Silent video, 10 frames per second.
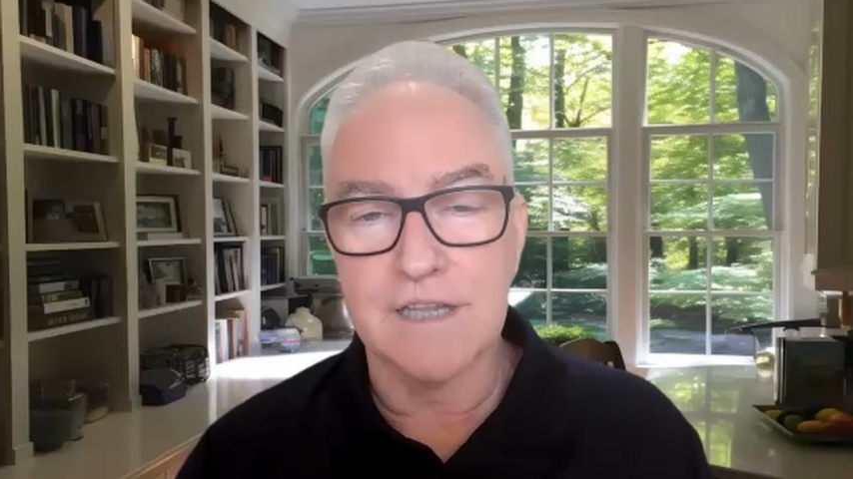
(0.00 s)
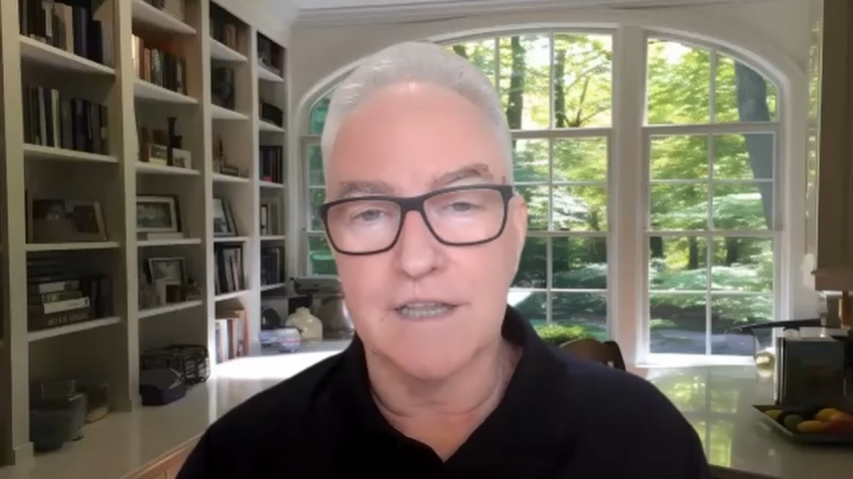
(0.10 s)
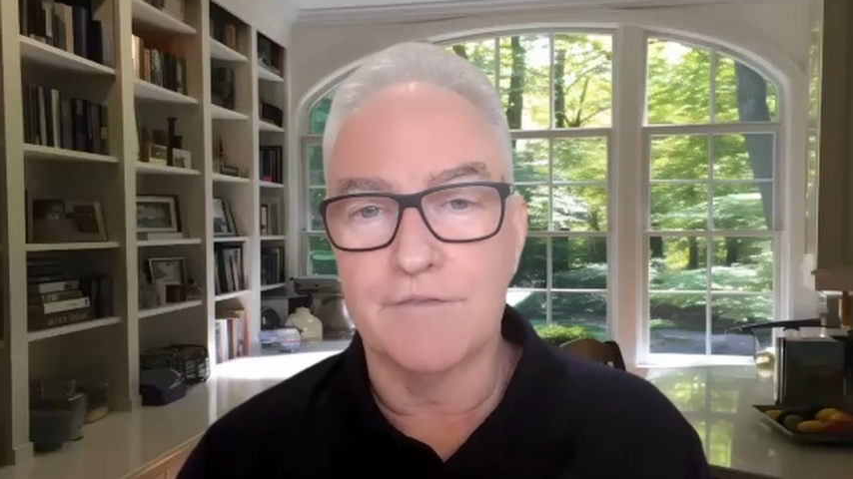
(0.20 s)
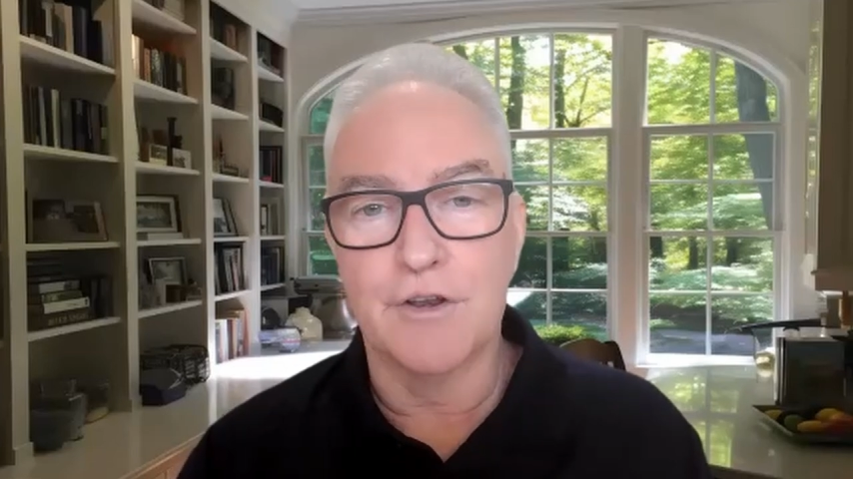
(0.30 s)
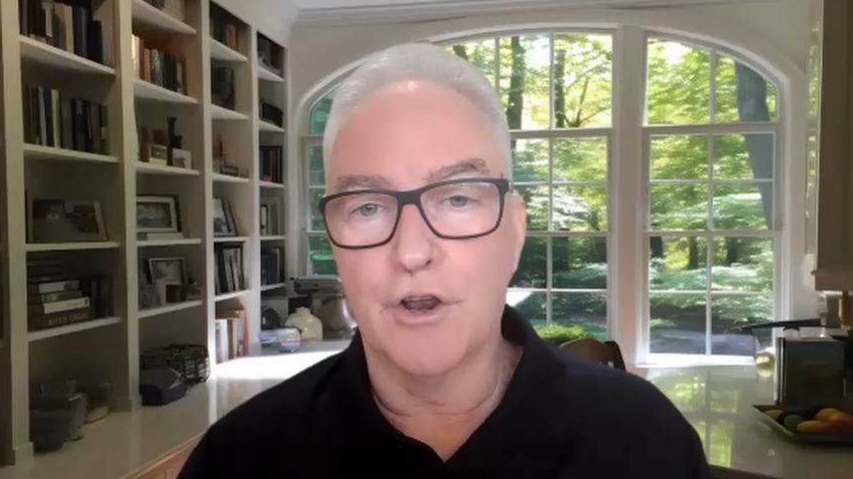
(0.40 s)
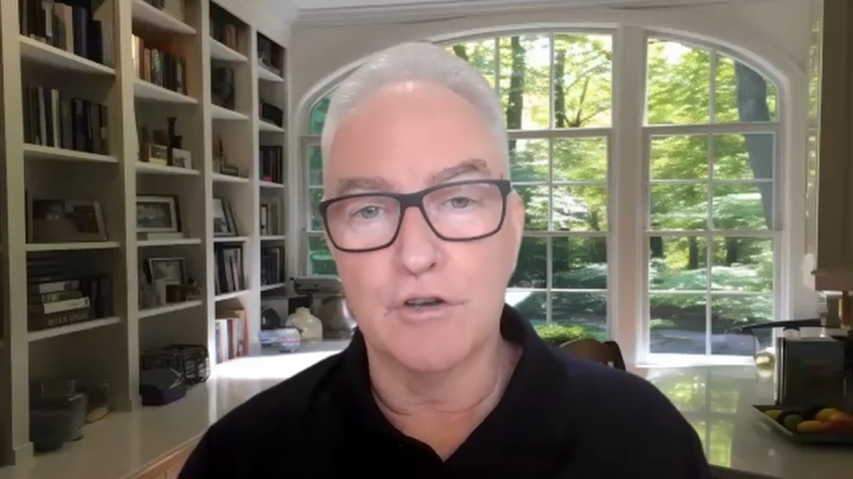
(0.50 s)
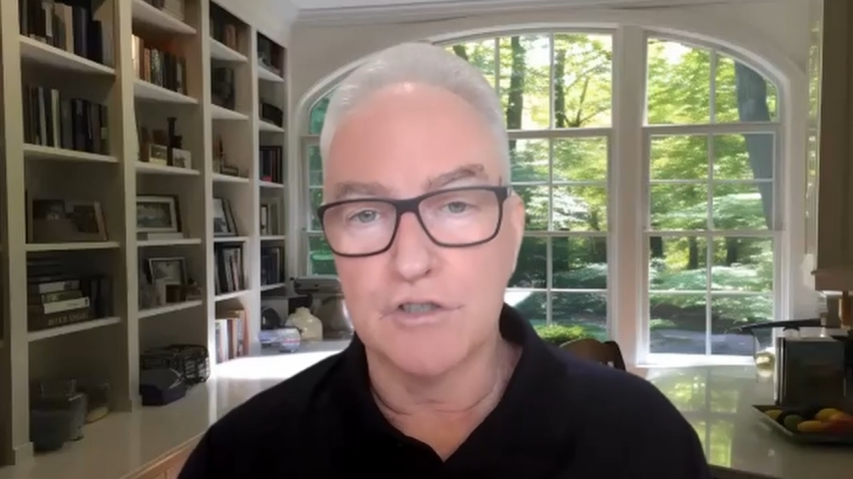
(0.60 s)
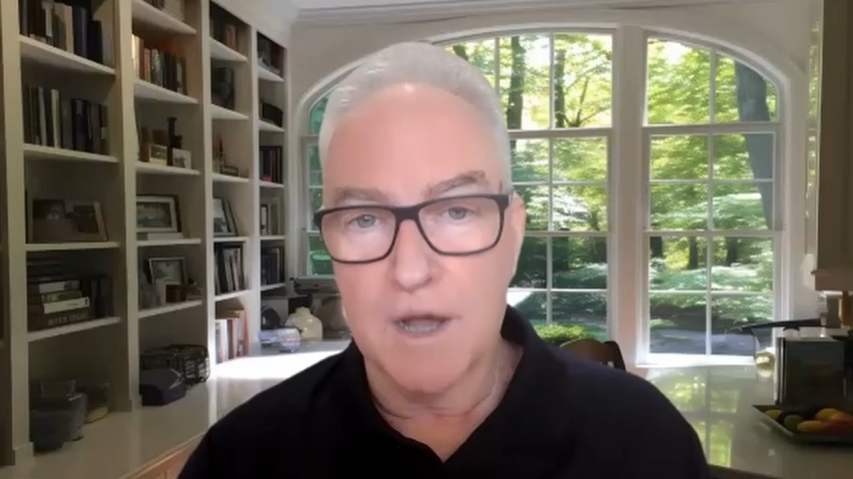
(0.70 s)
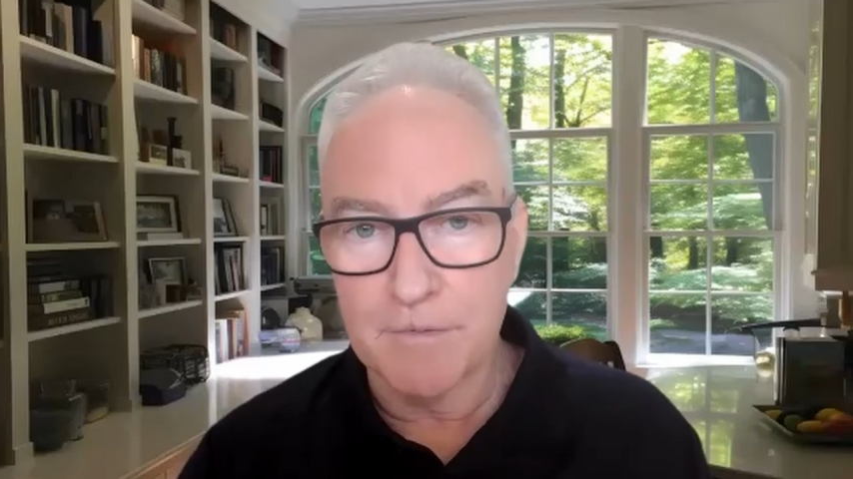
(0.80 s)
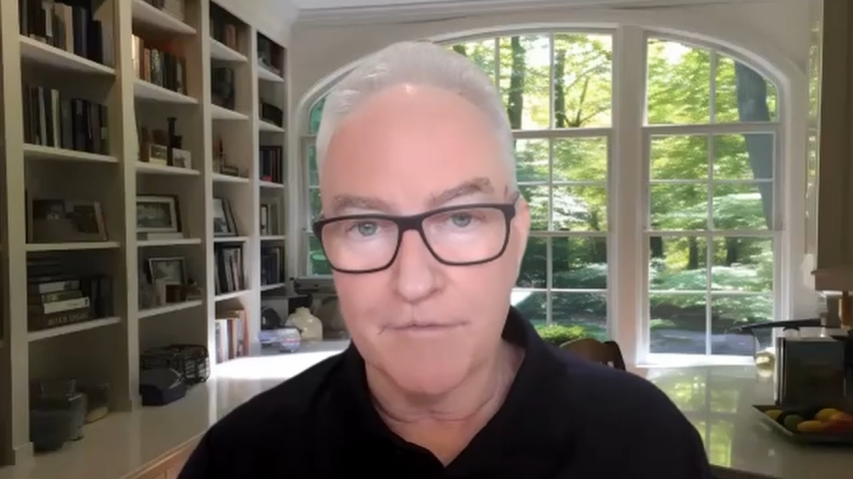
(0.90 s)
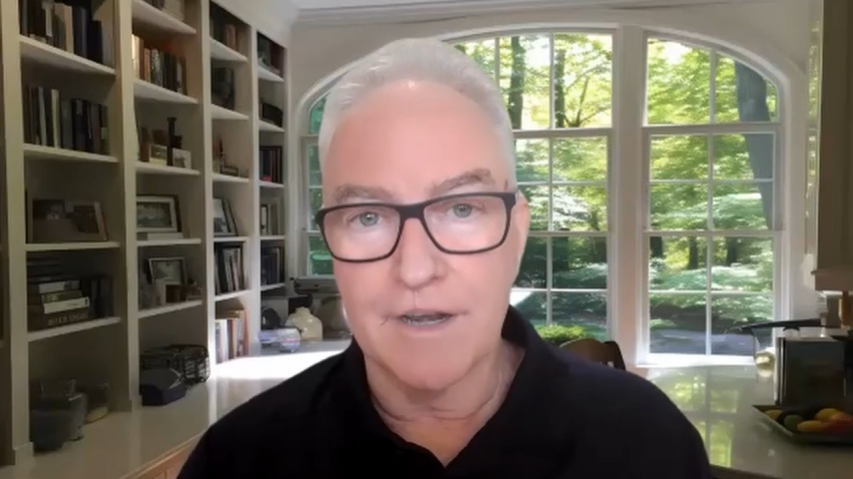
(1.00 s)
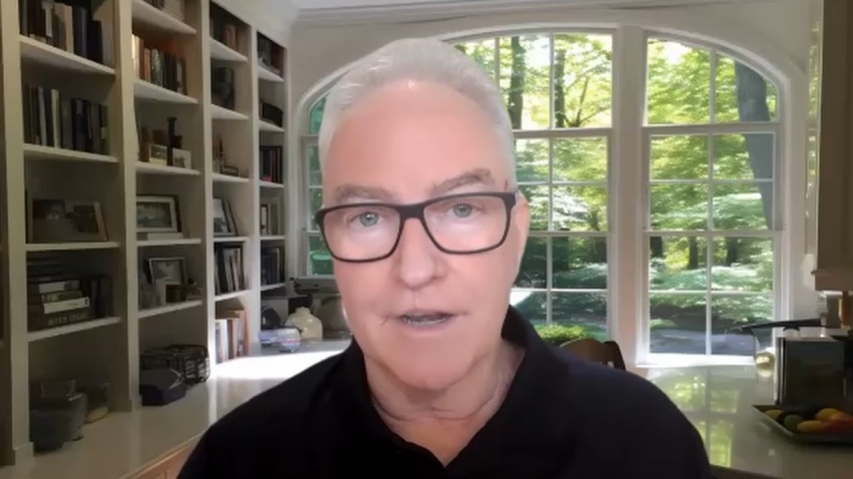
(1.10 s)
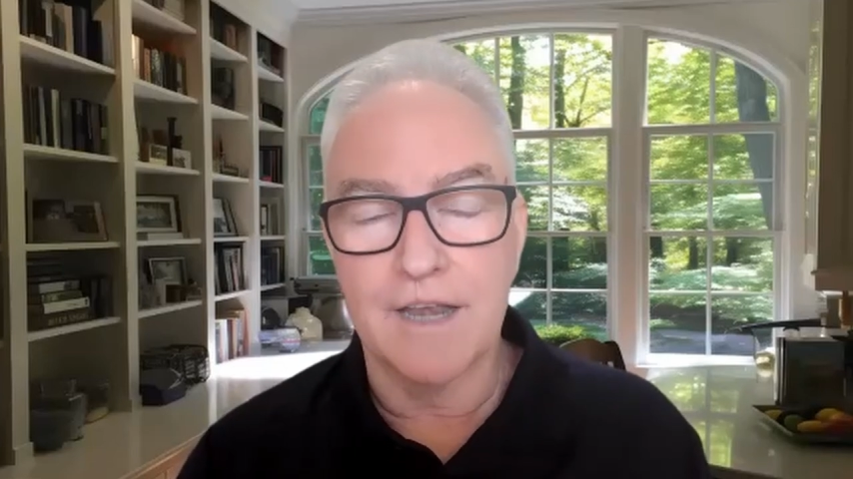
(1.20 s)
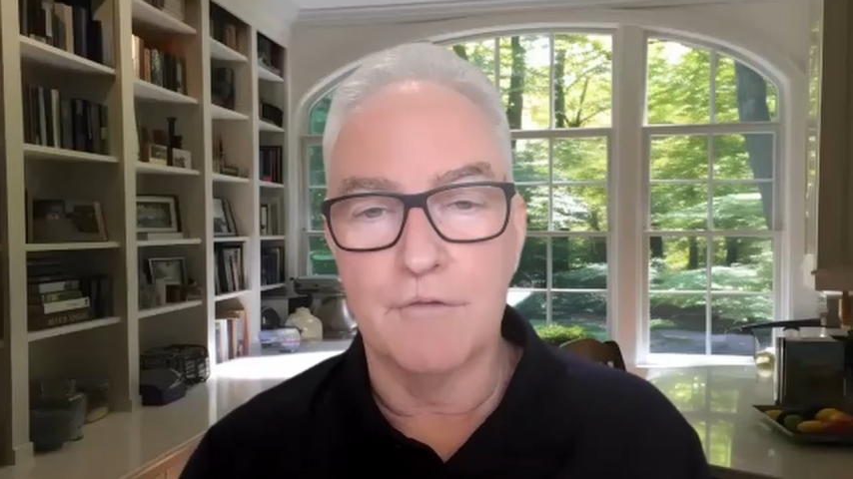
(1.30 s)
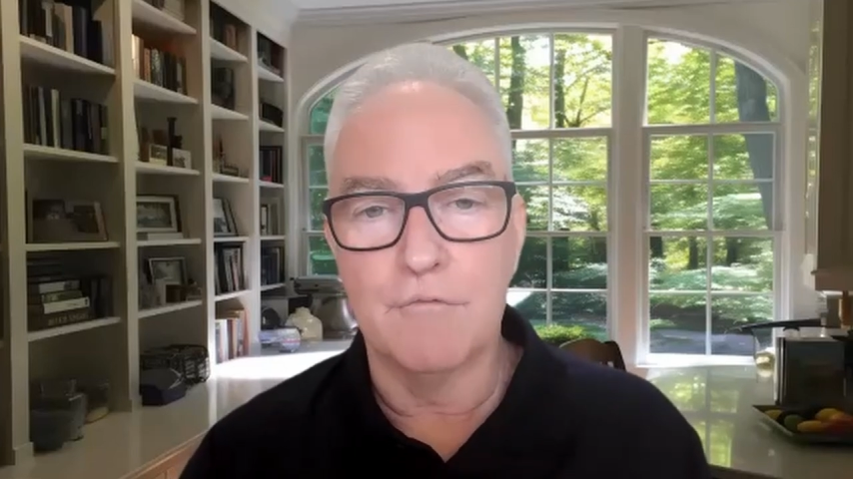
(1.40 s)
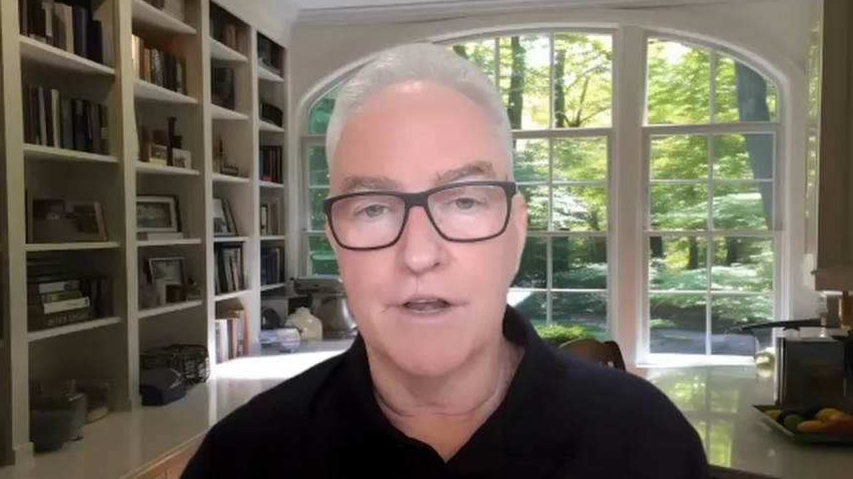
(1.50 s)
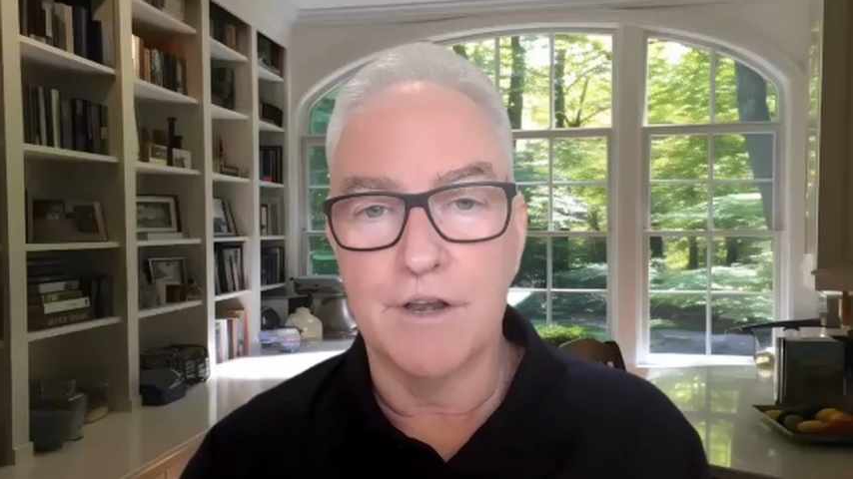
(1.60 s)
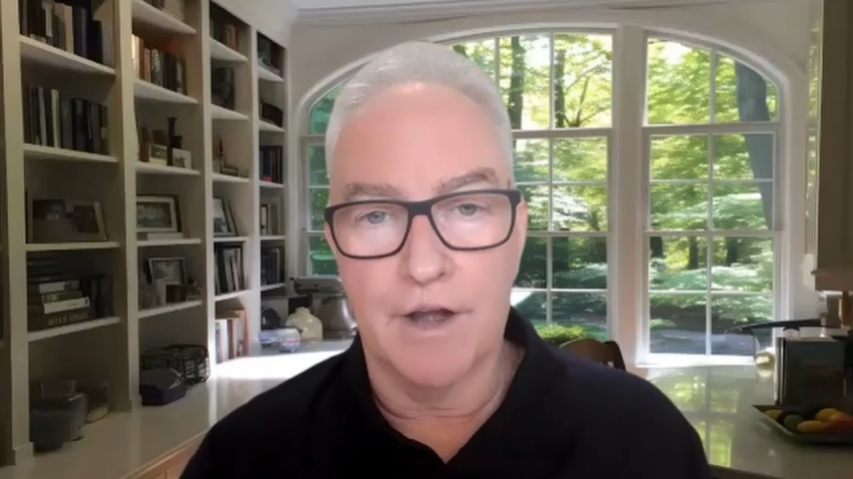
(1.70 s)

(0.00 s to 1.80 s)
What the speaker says: So if you're not on top of it and you really